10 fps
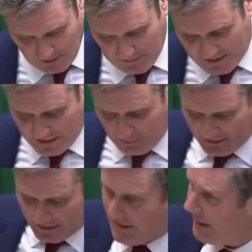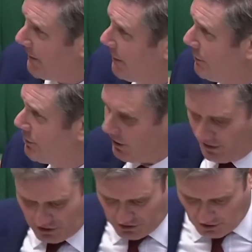Mr. Speaker, devolution
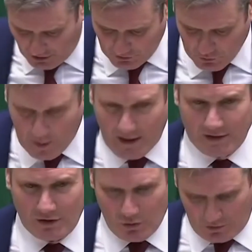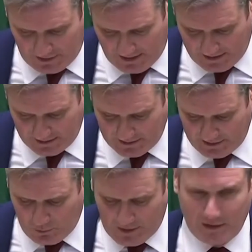in Scotland, Wales and Northern Ireland
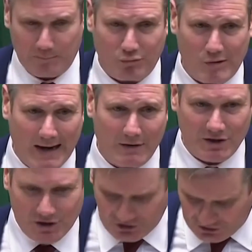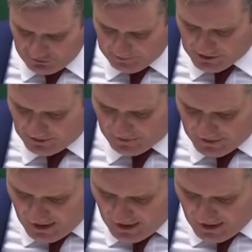is one of the proudest achievements of the